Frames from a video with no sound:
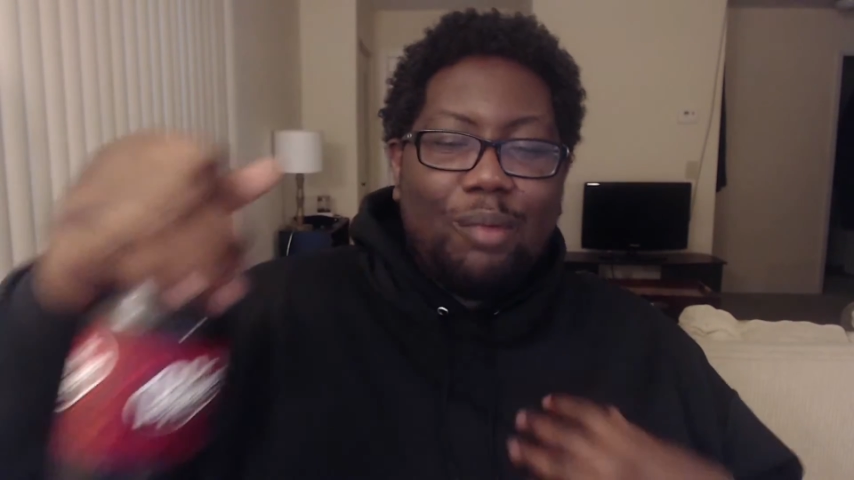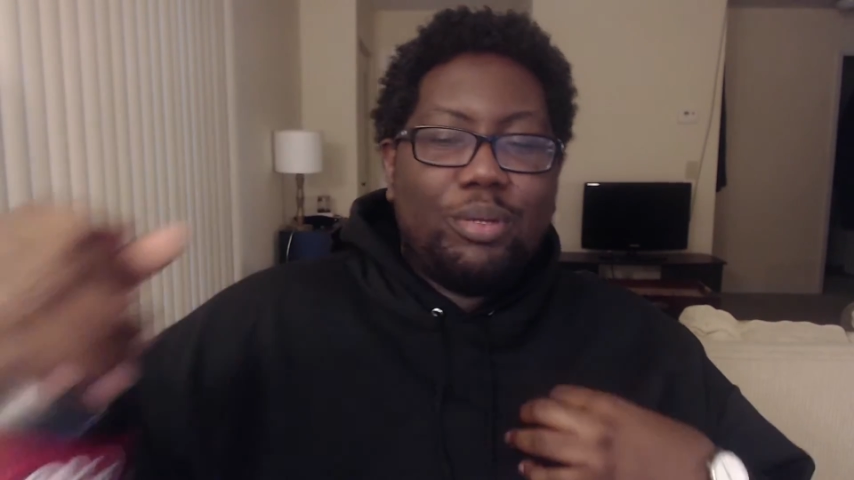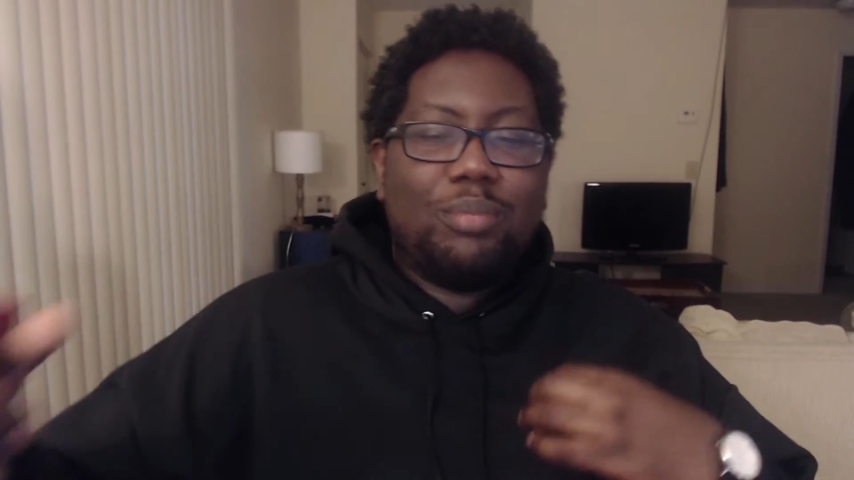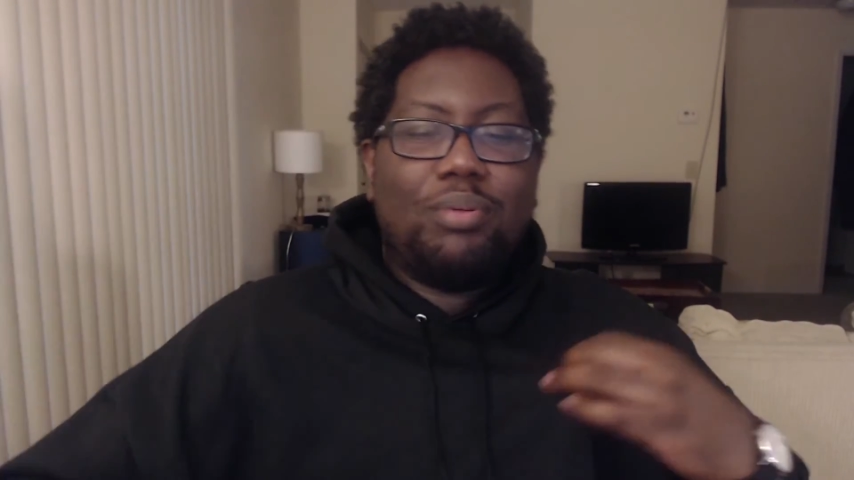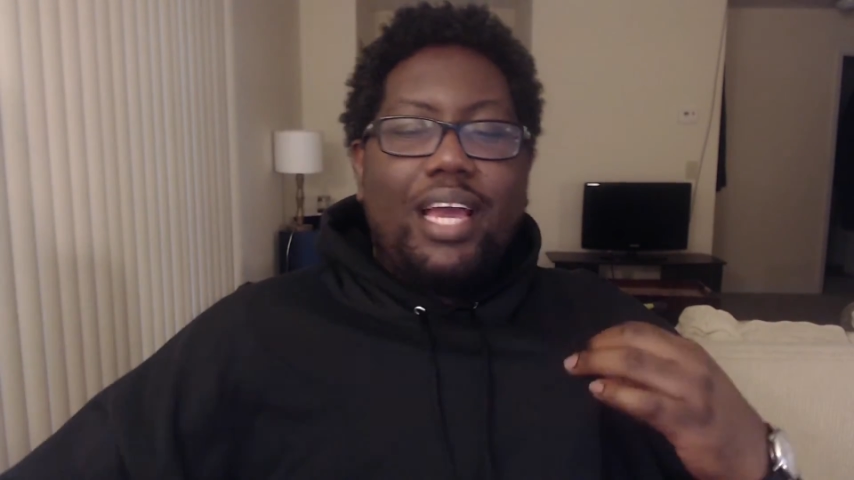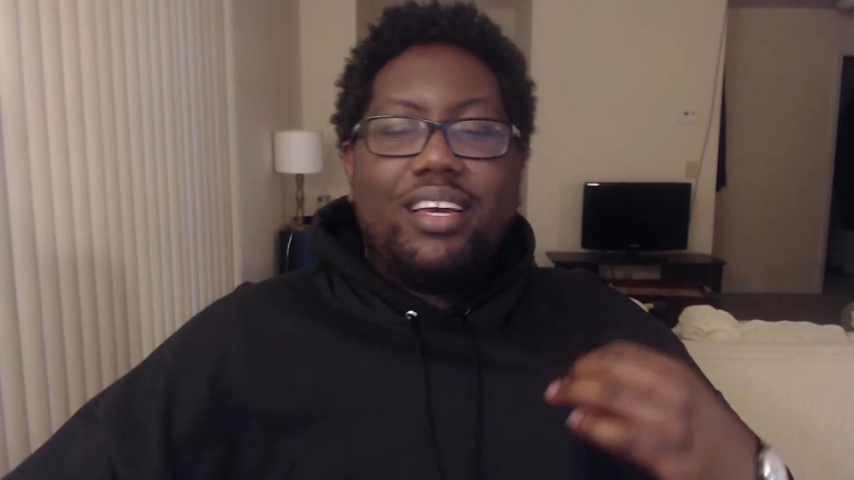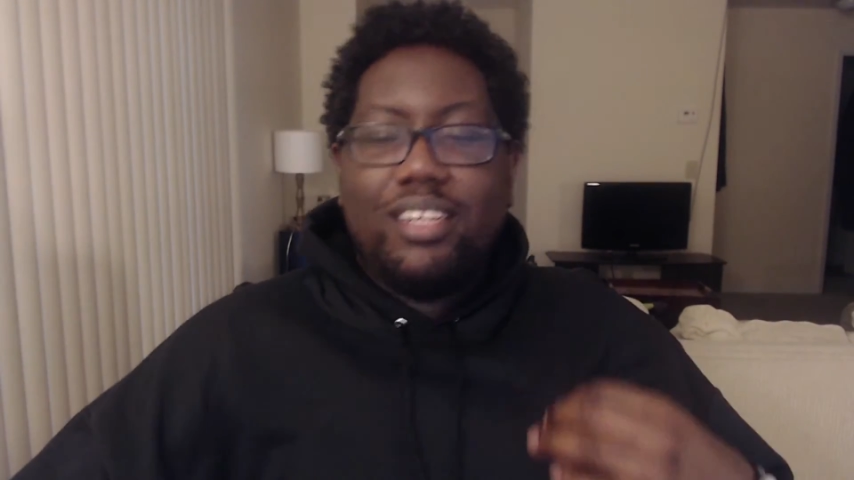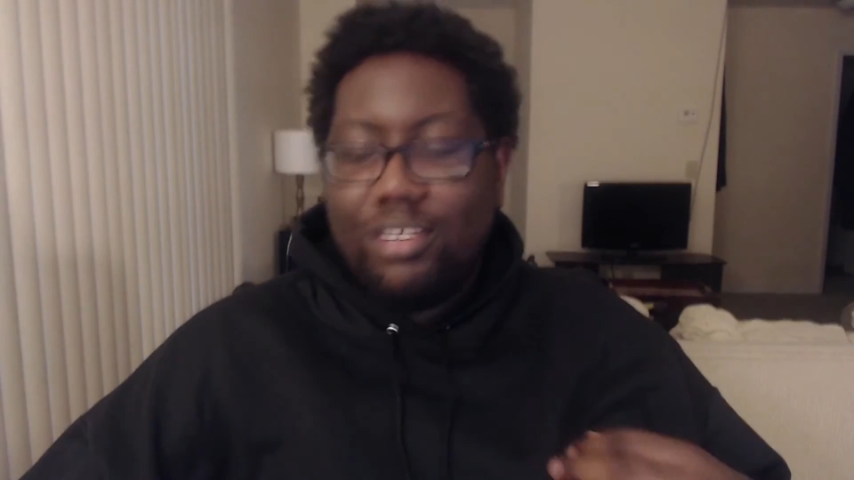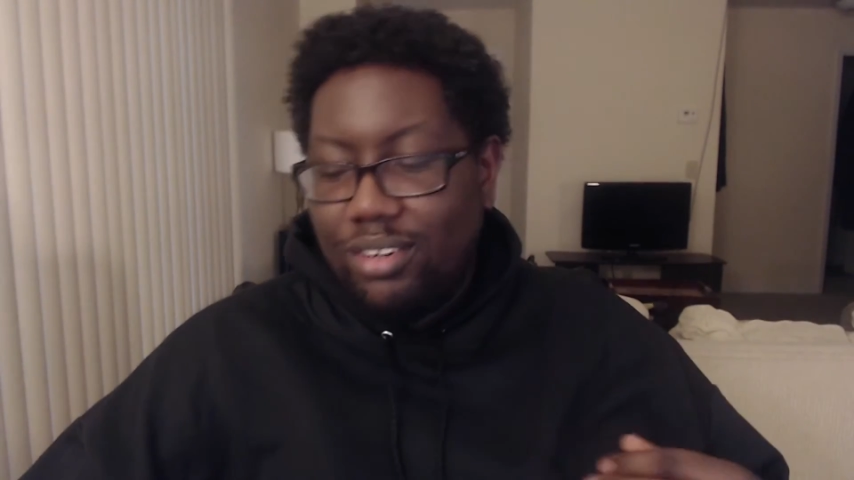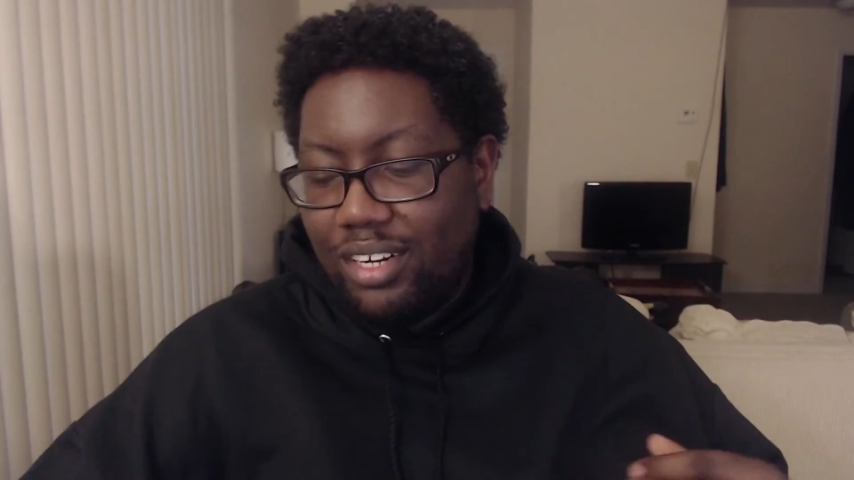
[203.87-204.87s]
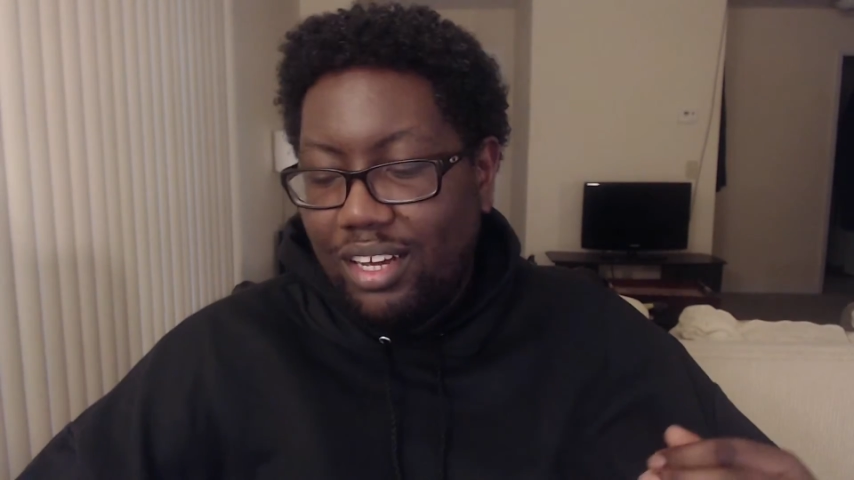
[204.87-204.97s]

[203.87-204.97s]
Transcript: I put the black hoodie on.